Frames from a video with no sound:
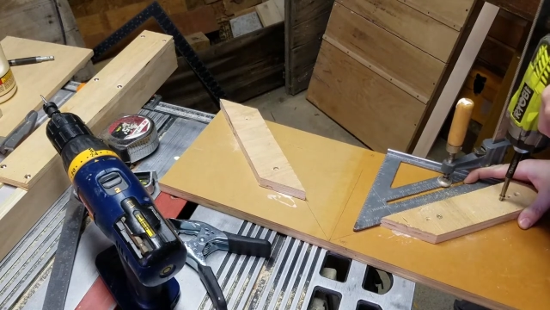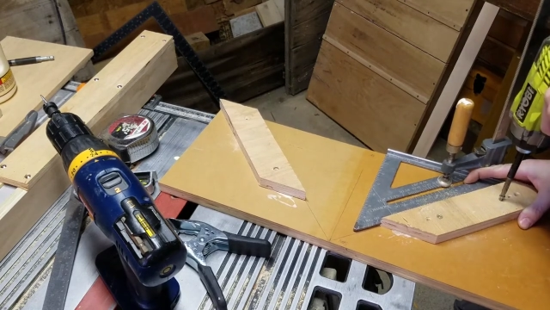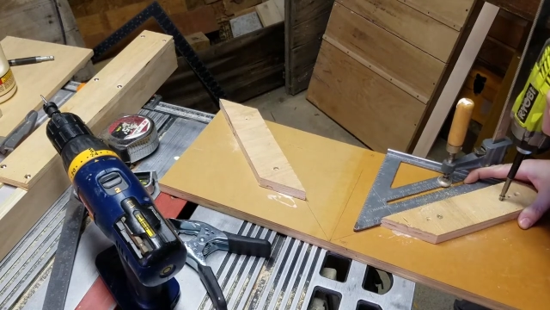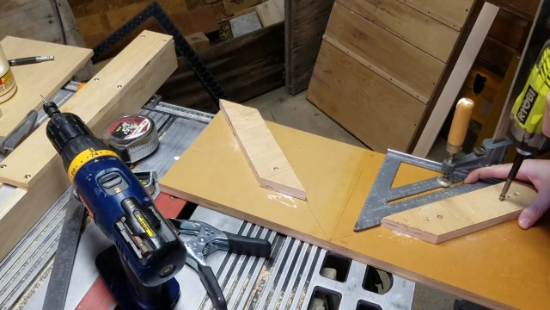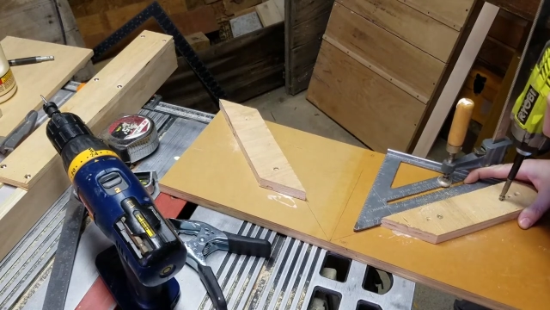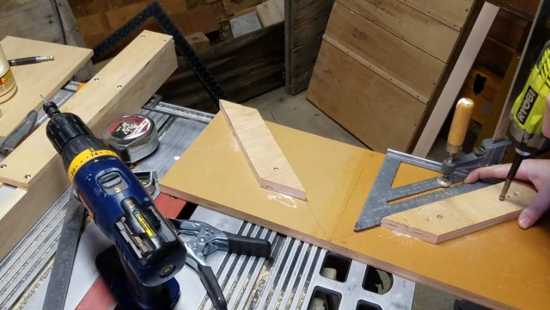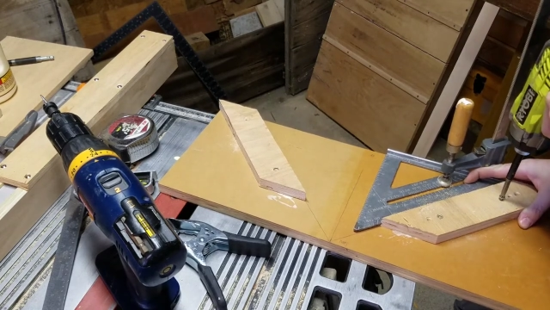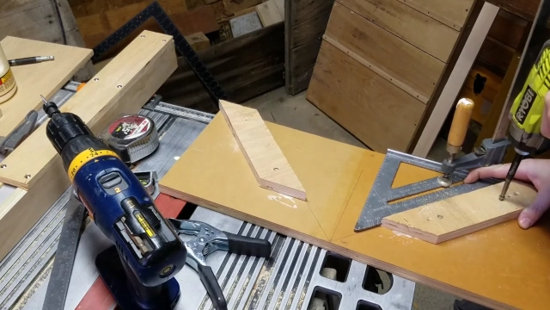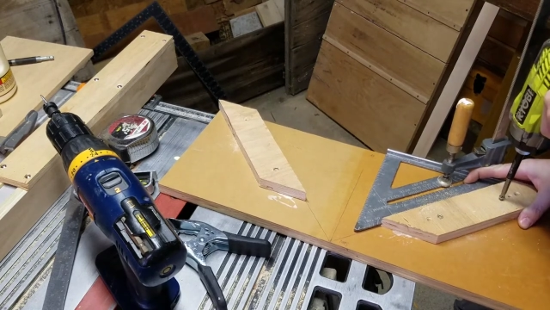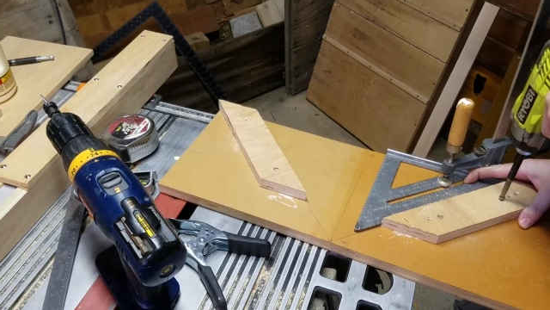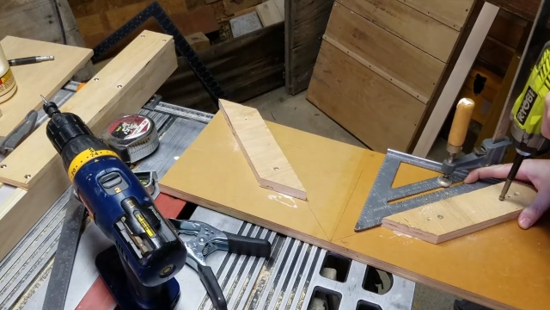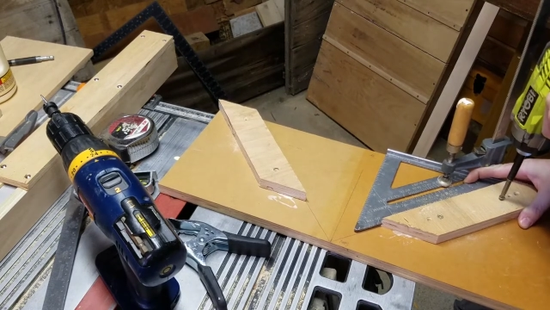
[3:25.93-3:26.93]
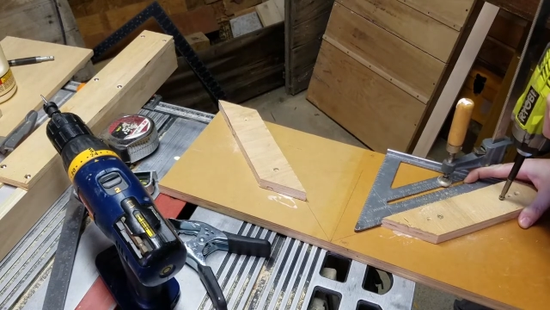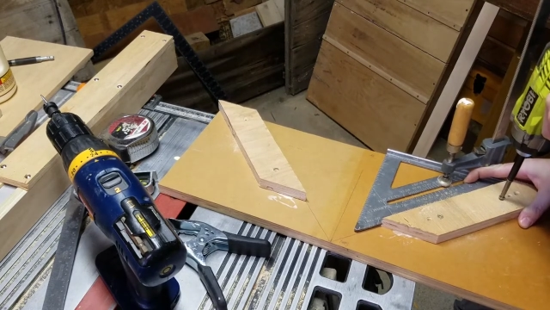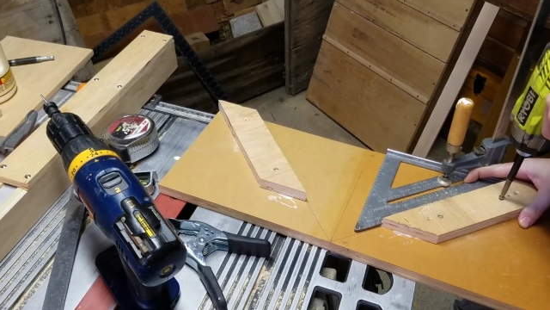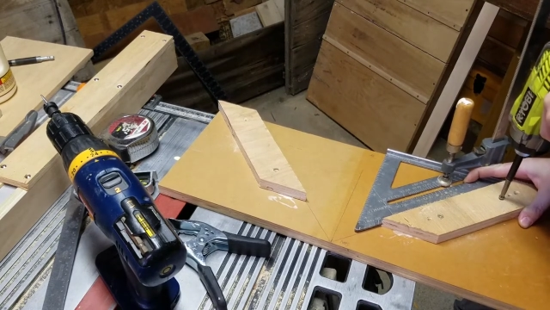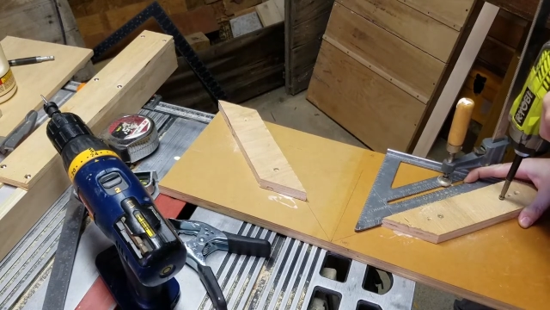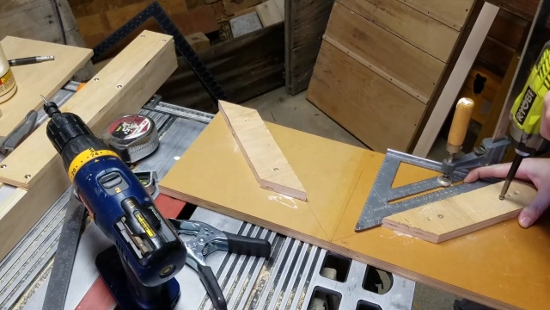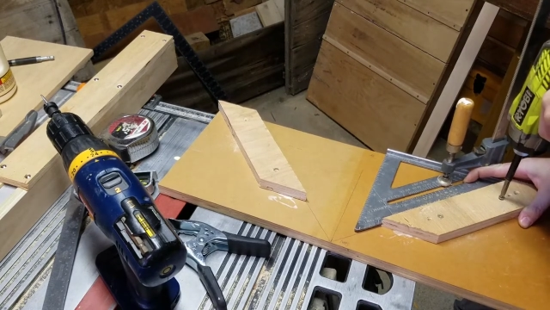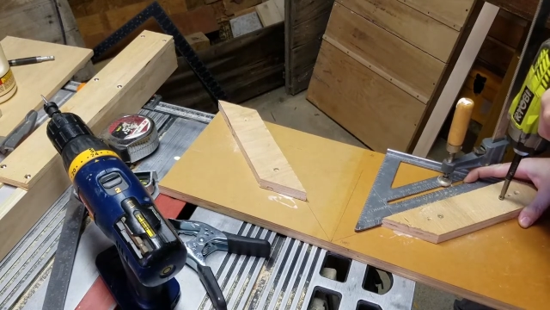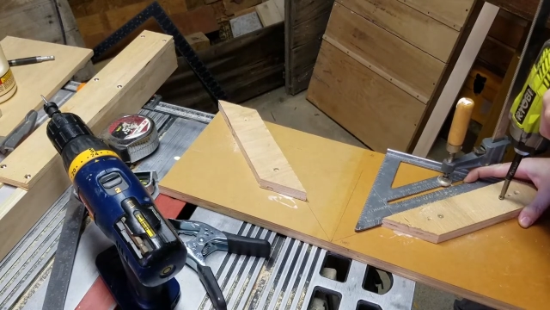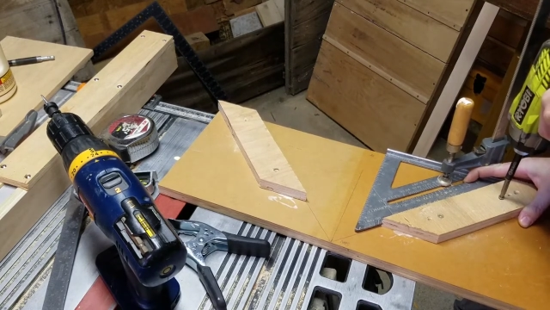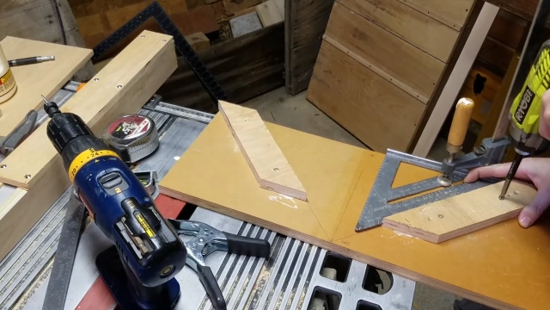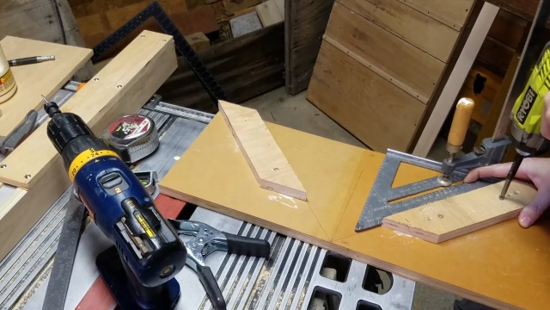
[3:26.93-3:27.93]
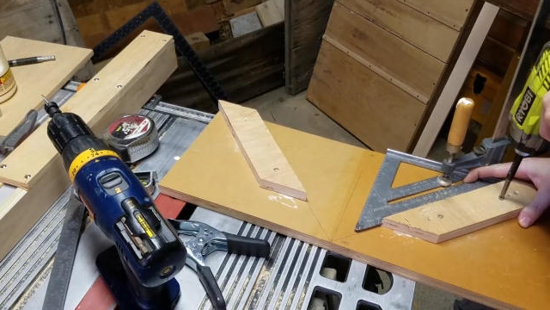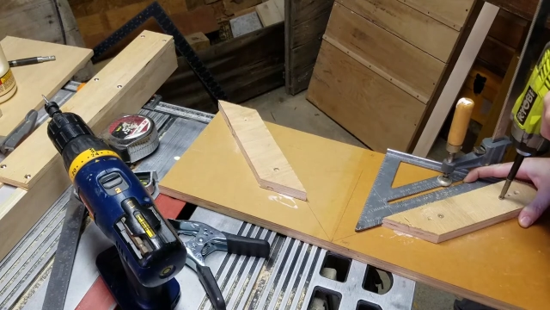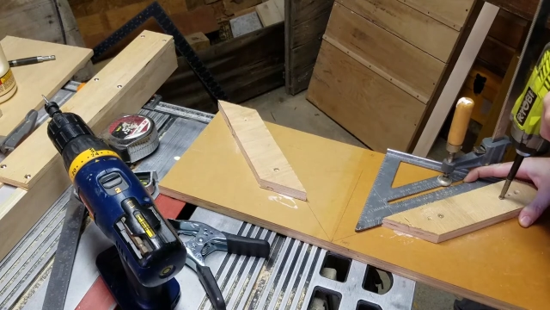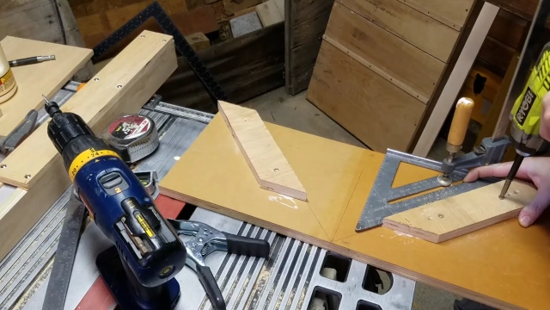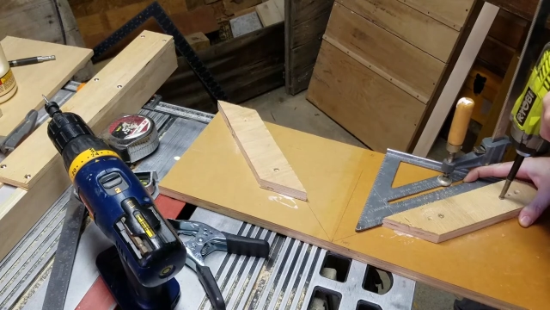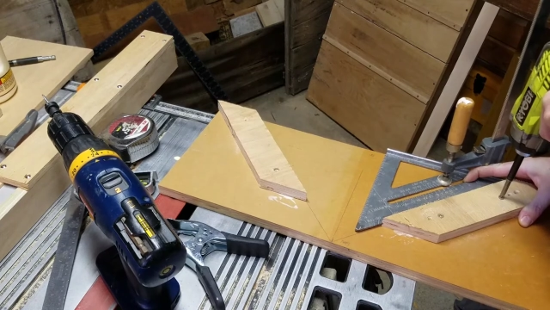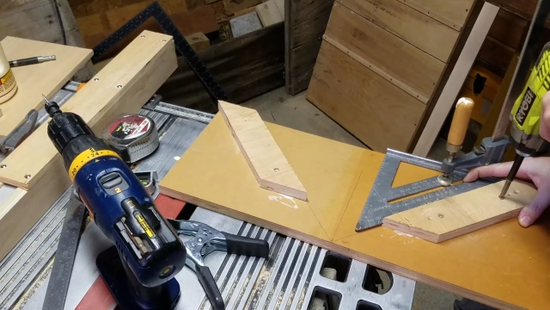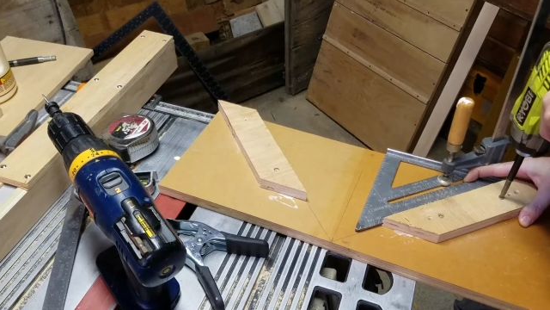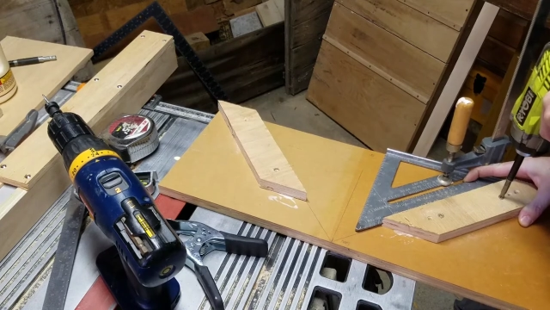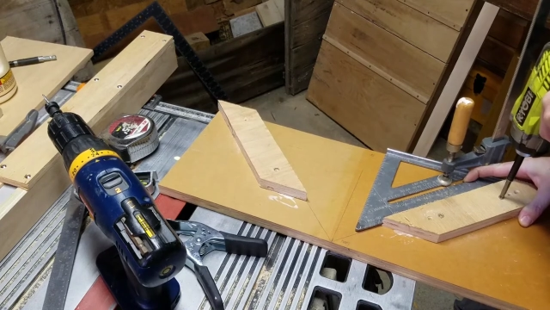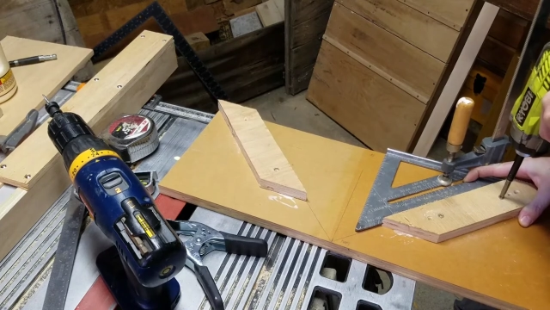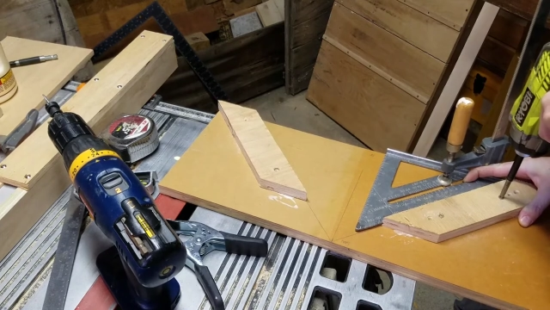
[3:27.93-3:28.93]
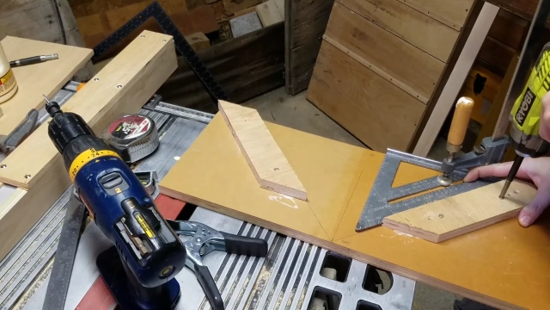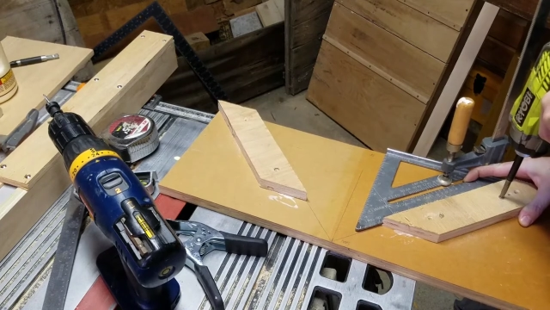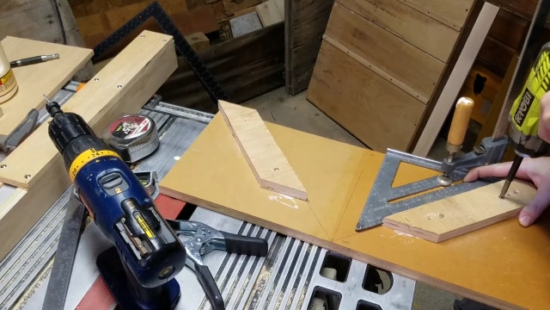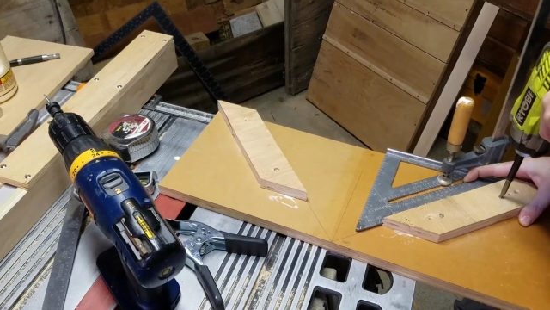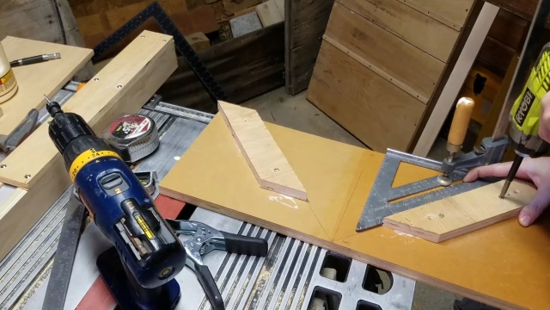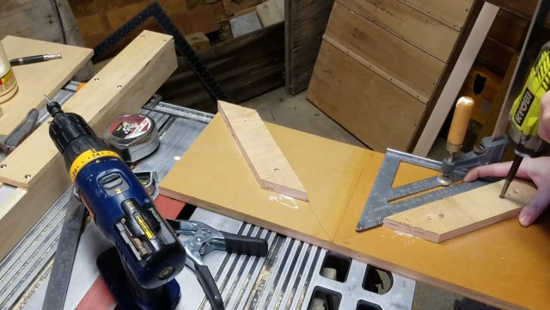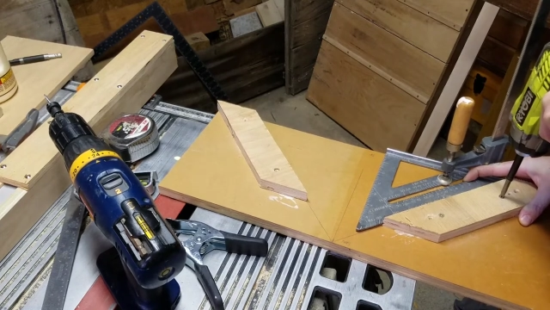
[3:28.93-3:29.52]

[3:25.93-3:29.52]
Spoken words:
No face is visible, so there are no lips to read.